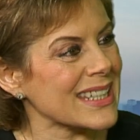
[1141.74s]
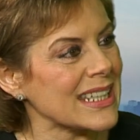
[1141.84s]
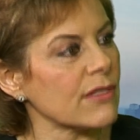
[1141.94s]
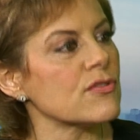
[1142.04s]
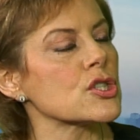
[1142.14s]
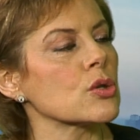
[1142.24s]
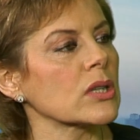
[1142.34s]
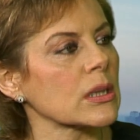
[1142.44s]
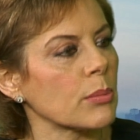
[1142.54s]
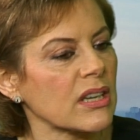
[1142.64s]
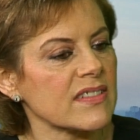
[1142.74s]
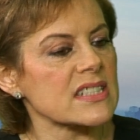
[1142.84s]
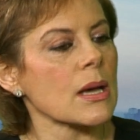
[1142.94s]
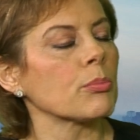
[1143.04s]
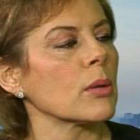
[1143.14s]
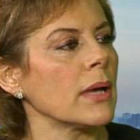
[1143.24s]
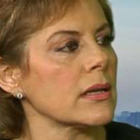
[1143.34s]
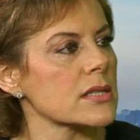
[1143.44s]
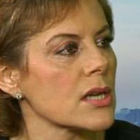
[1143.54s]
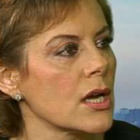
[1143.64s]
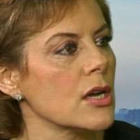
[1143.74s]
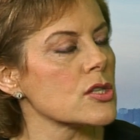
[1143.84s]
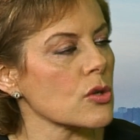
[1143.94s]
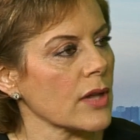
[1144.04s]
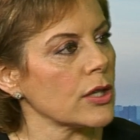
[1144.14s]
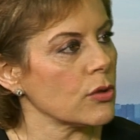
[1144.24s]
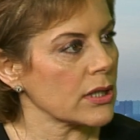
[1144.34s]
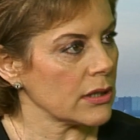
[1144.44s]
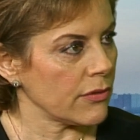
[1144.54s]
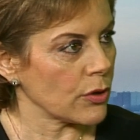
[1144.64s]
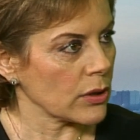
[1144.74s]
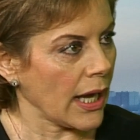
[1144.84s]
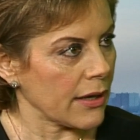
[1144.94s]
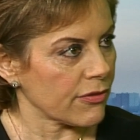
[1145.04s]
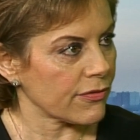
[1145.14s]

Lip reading: gives you a little bit of a supplement so that you can live your life.